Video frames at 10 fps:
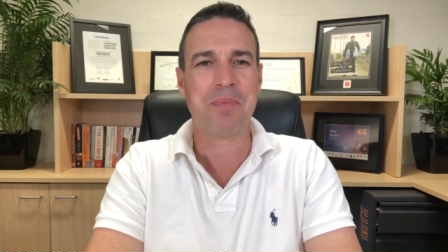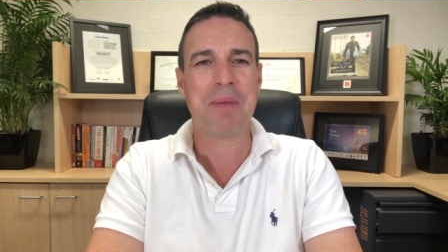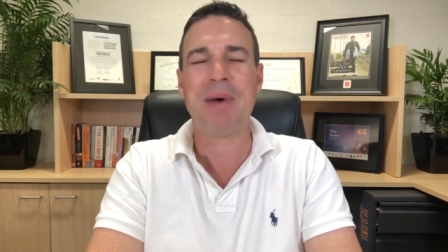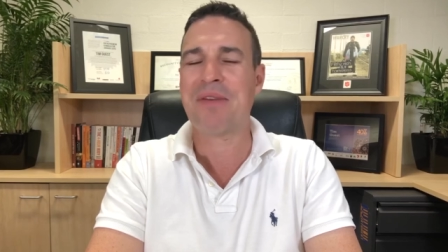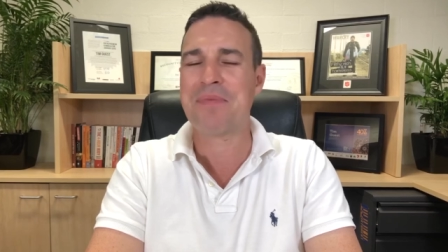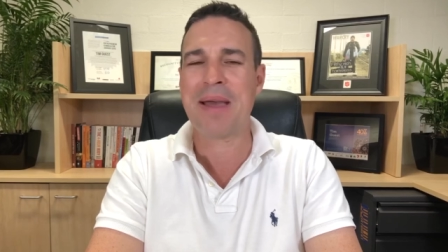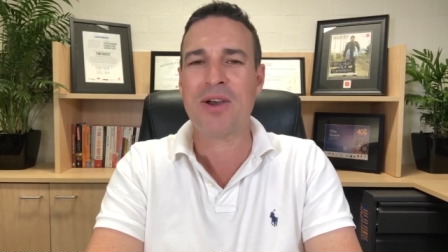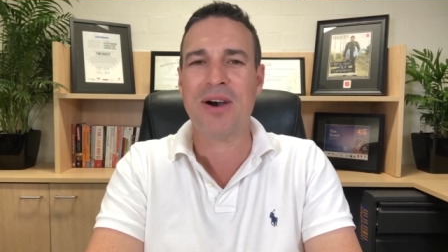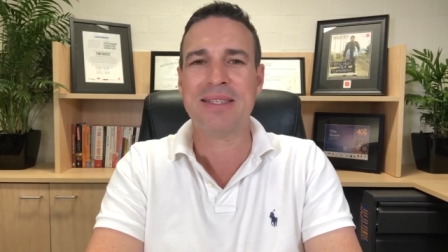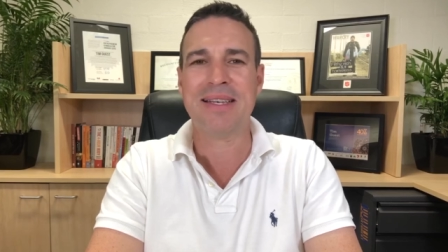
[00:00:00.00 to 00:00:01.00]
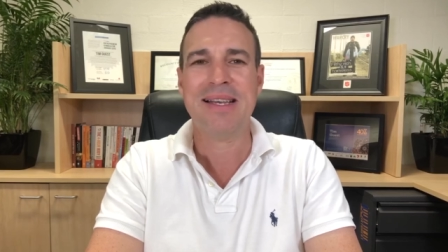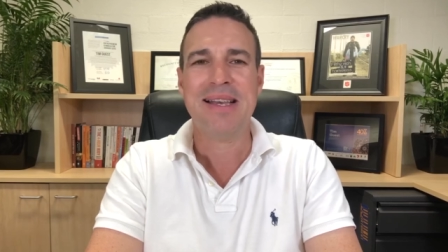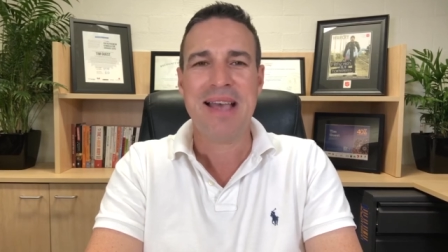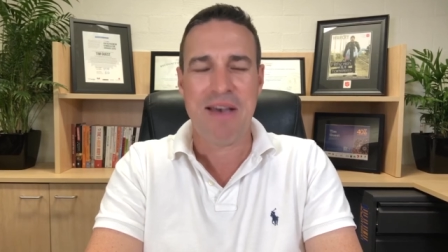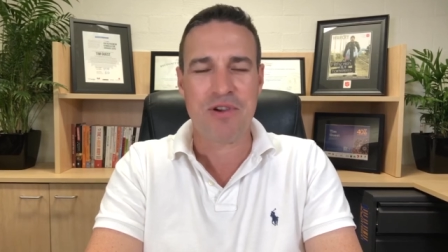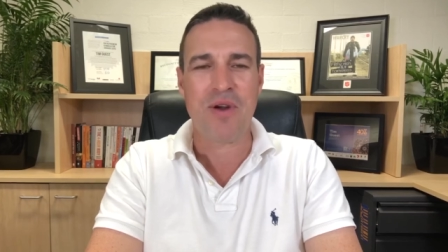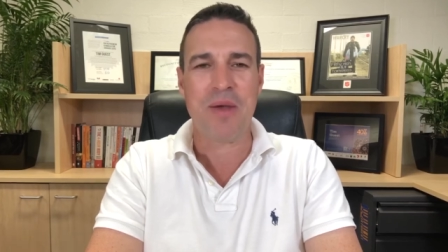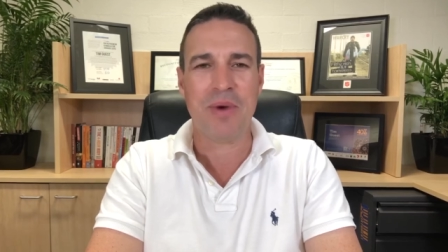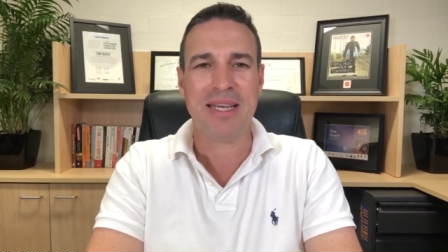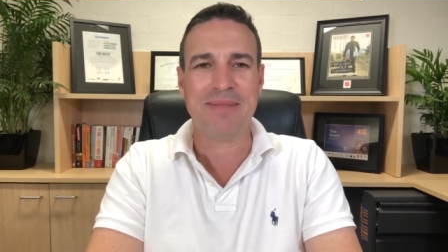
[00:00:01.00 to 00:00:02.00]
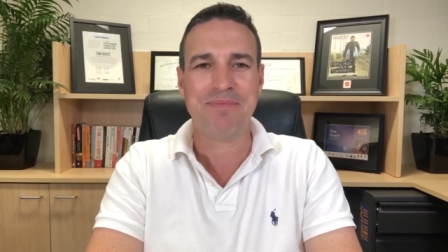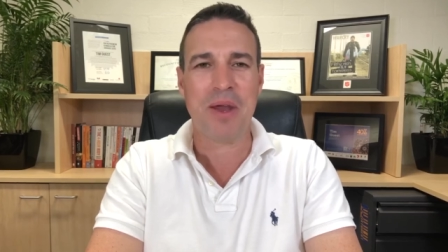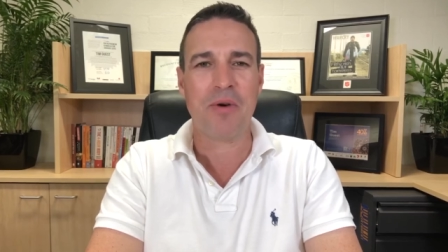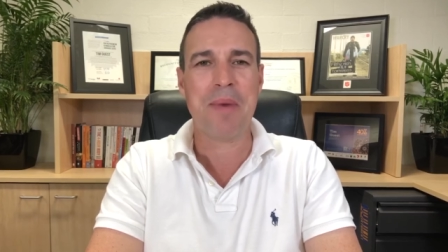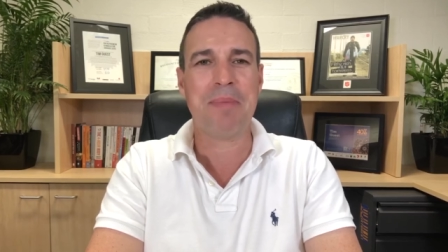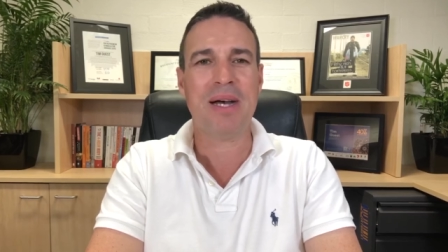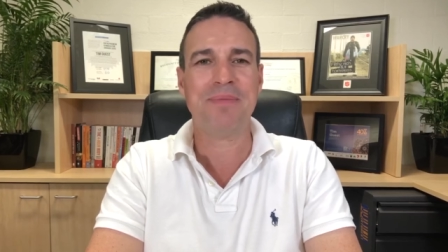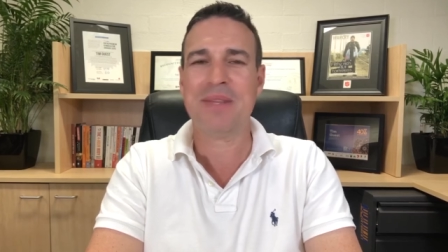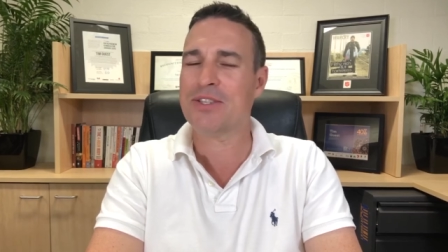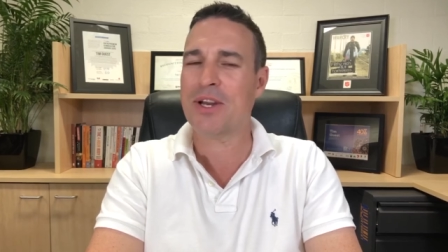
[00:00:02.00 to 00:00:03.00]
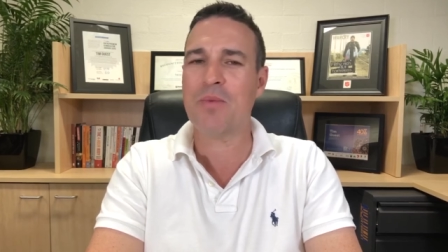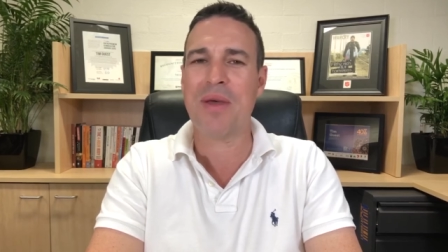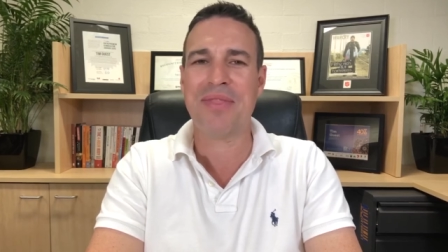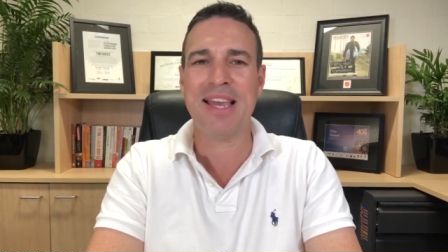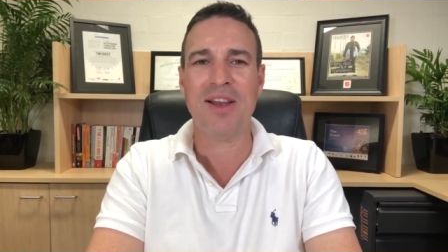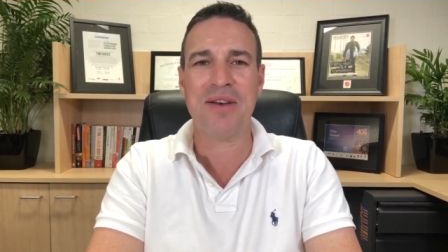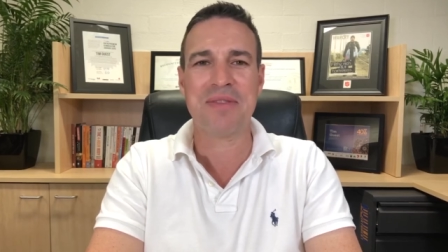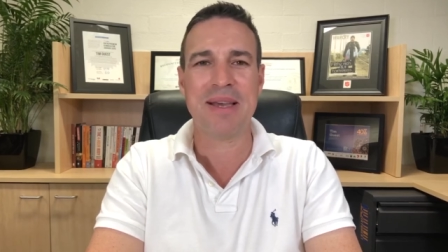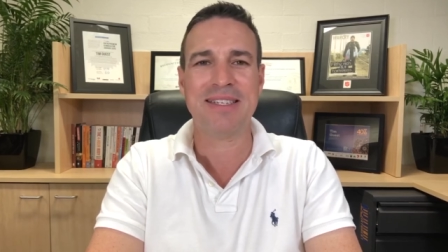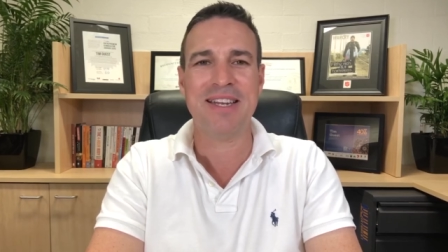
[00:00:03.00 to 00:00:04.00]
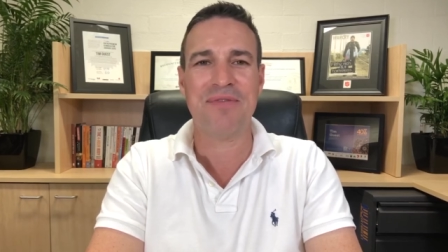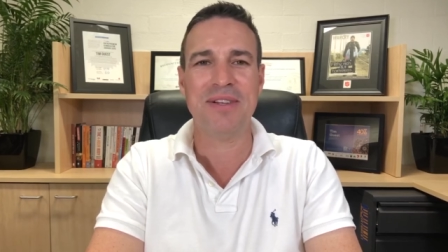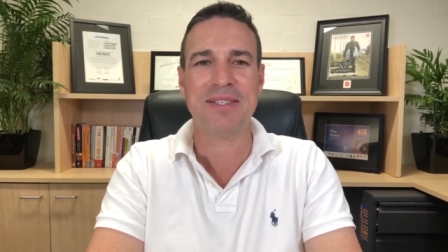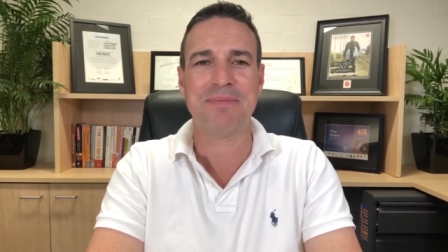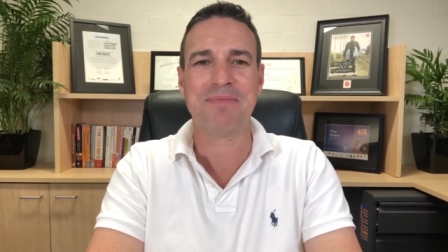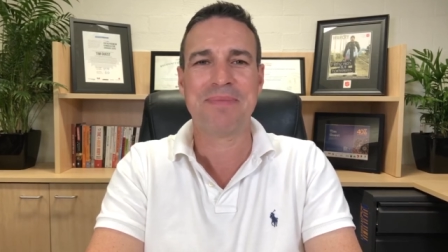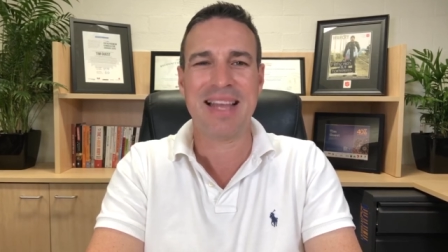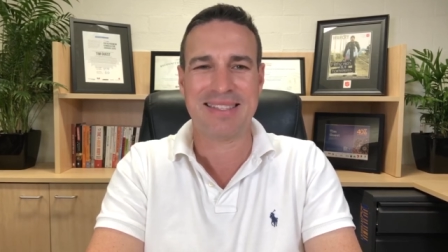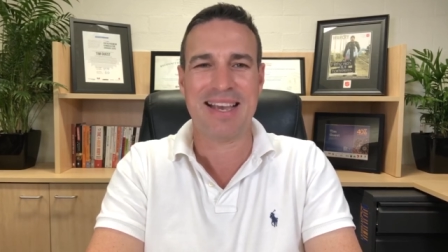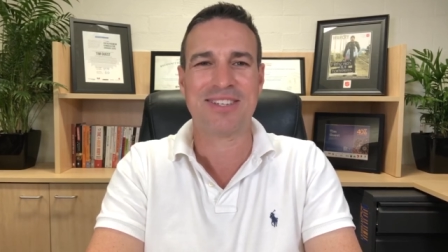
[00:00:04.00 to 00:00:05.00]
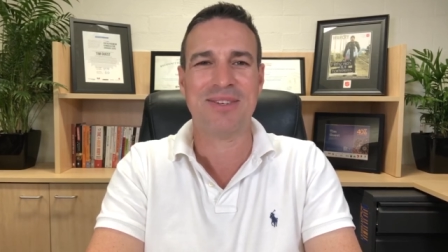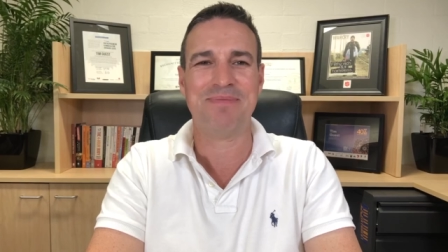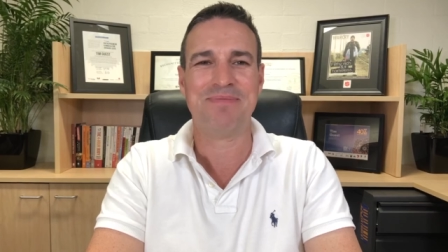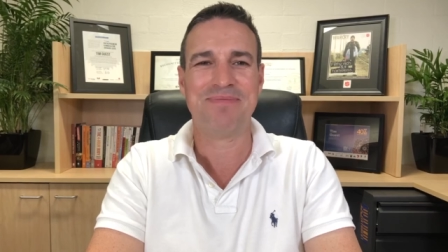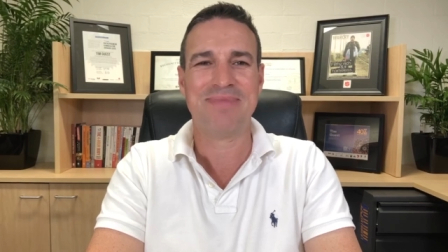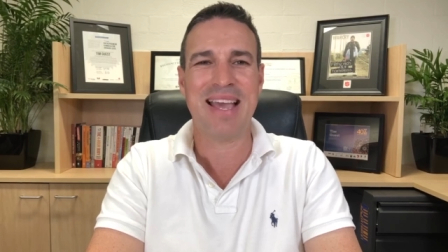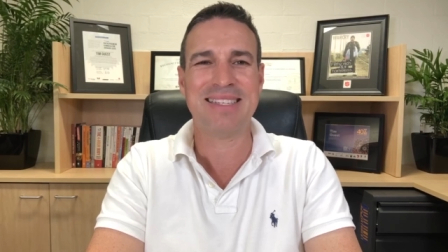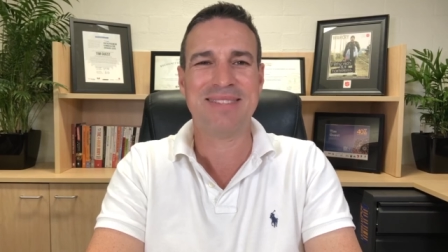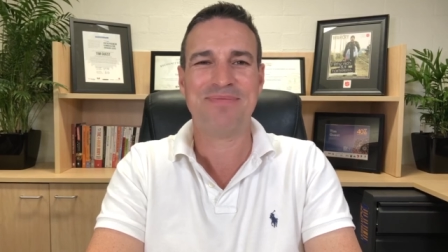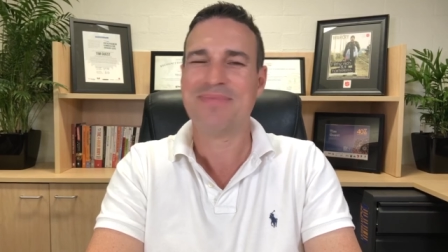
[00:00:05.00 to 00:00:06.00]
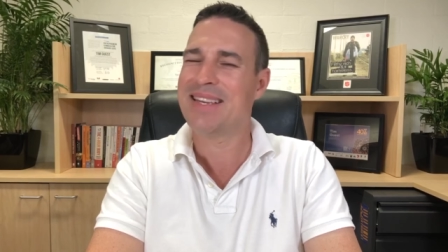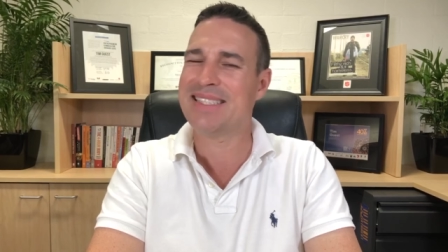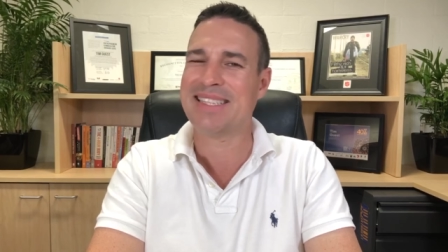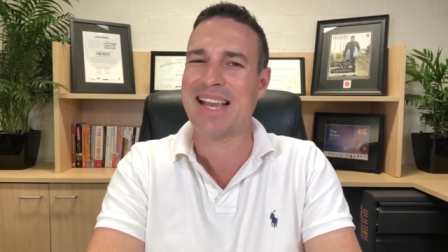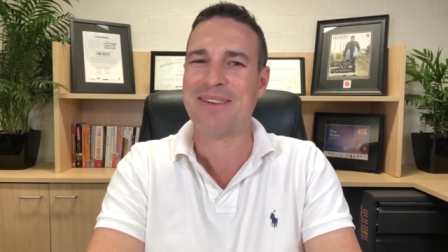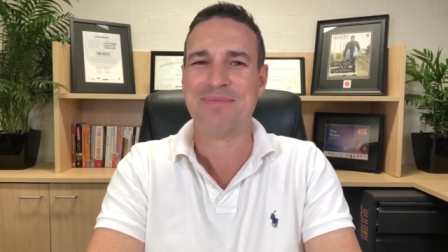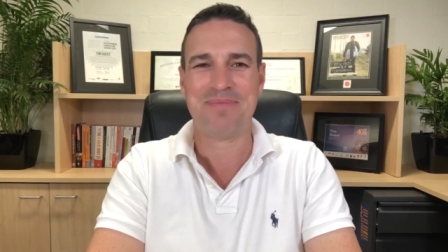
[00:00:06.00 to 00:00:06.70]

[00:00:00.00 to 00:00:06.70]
Apart from that, guys, have a great week. And remember, there's only one thing in life that makes a difference, and that's action. Thanks, and see ya.